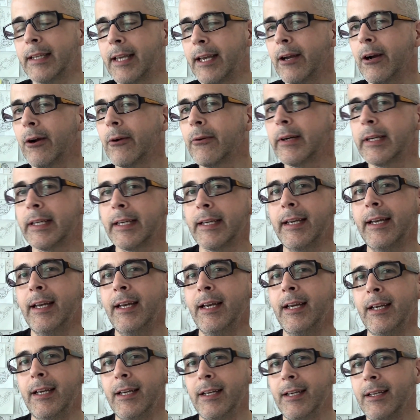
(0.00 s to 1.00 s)
They already,
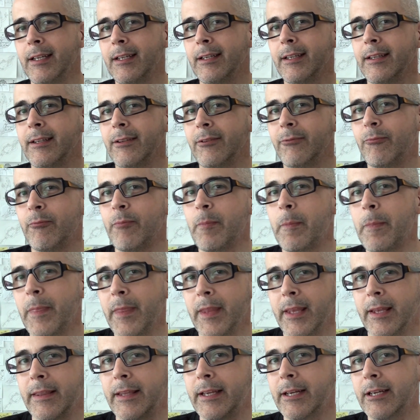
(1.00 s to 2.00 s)

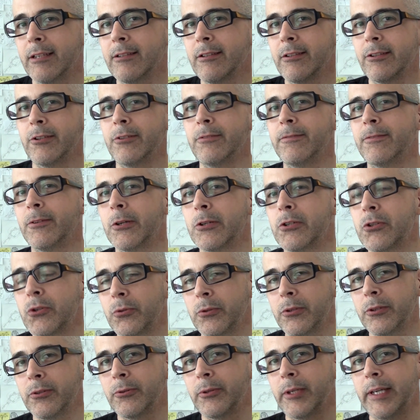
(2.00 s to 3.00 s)
in their little
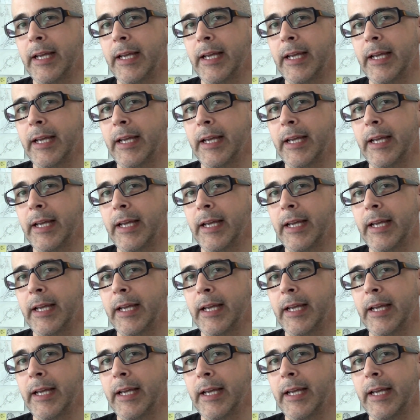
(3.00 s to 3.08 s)
virtual